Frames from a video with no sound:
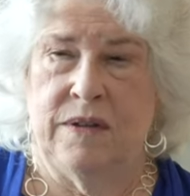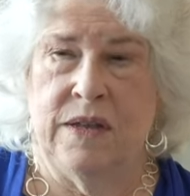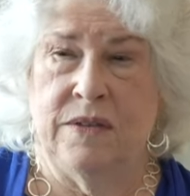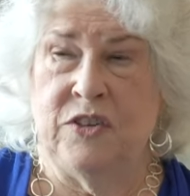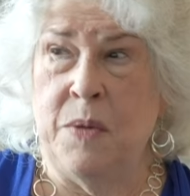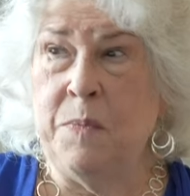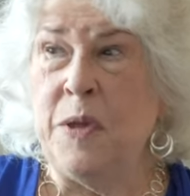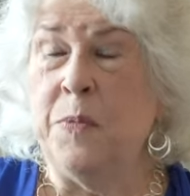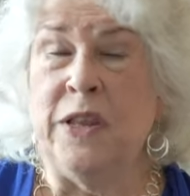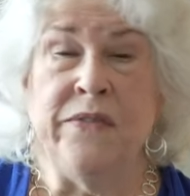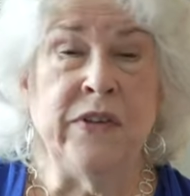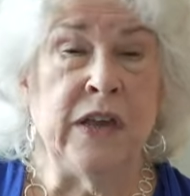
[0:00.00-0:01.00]
uh, some
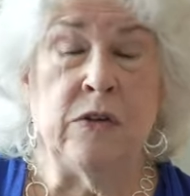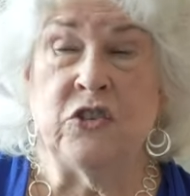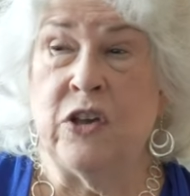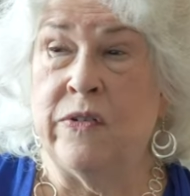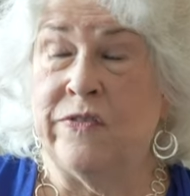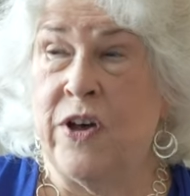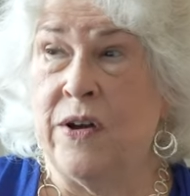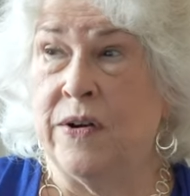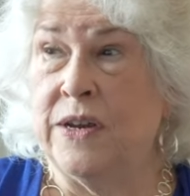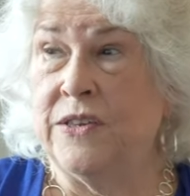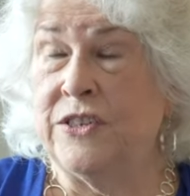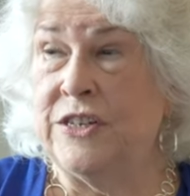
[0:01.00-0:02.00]
people even go so
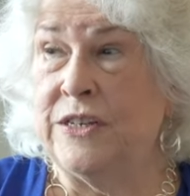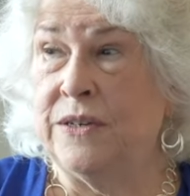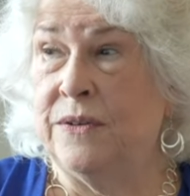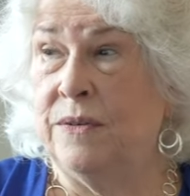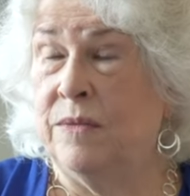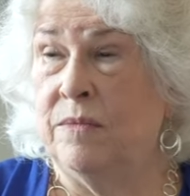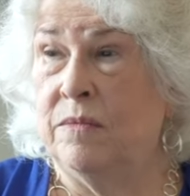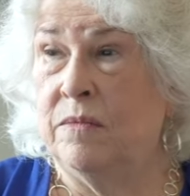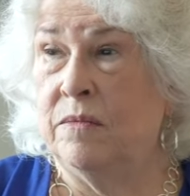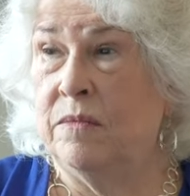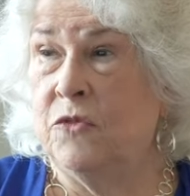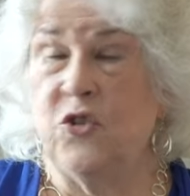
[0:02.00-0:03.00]
far as to
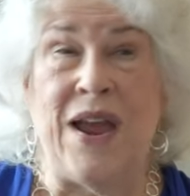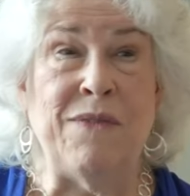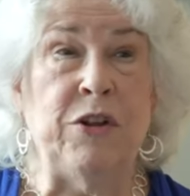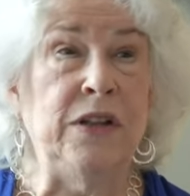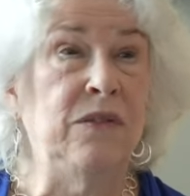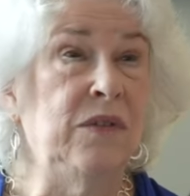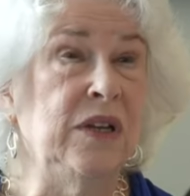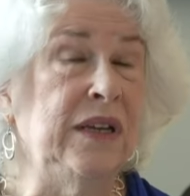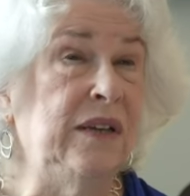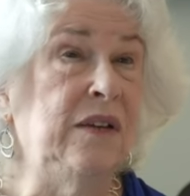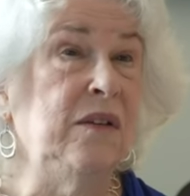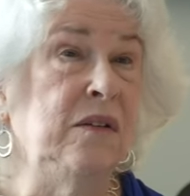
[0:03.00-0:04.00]
travel.
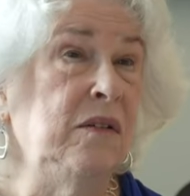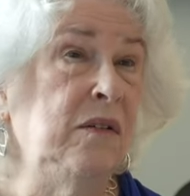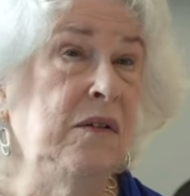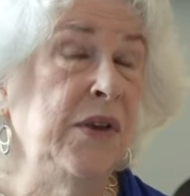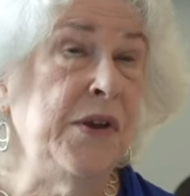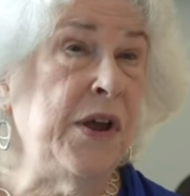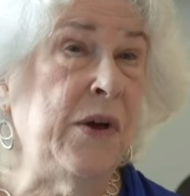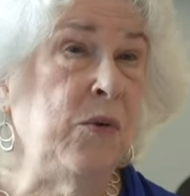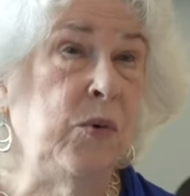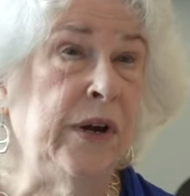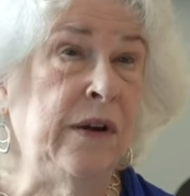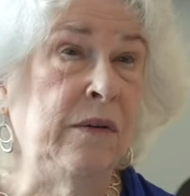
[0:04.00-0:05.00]
You know,
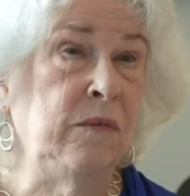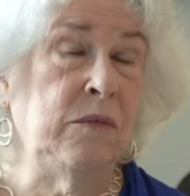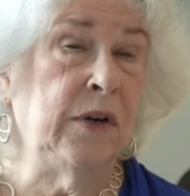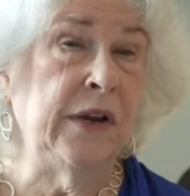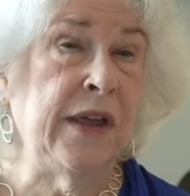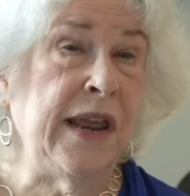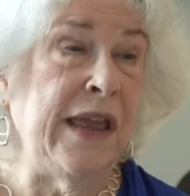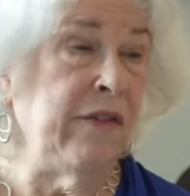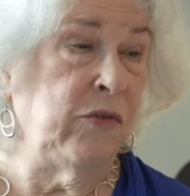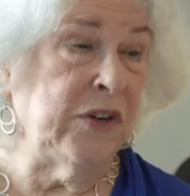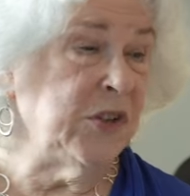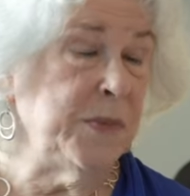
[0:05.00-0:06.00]
we're we're going to
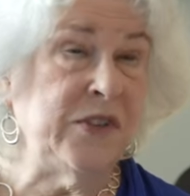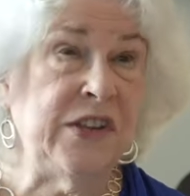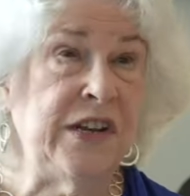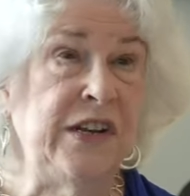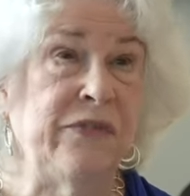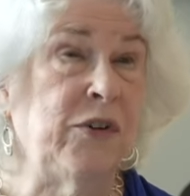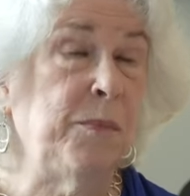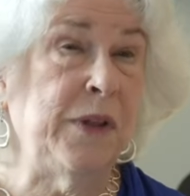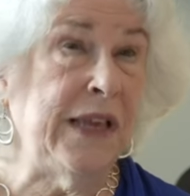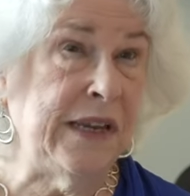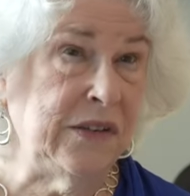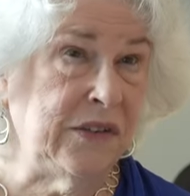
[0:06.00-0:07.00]
have Christmas in a different
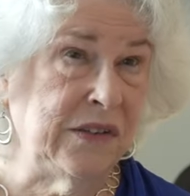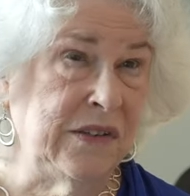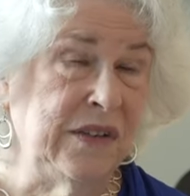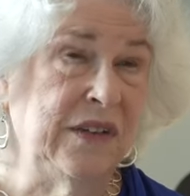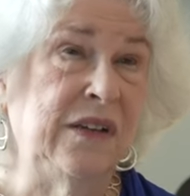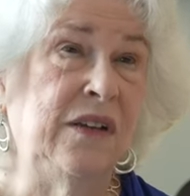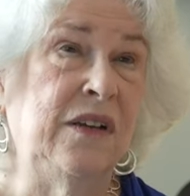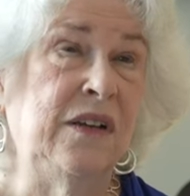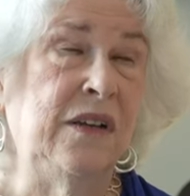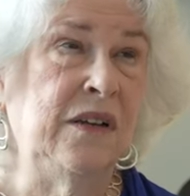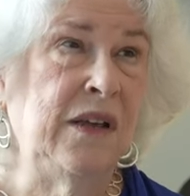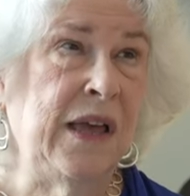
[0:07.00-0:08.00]
place, mm-hmm.
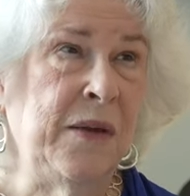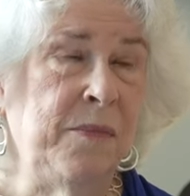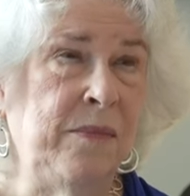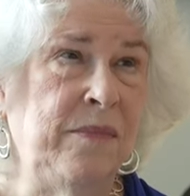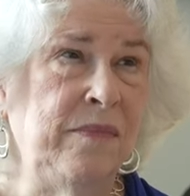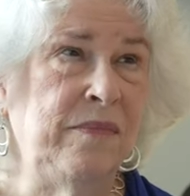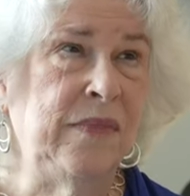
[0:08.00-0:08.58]
um,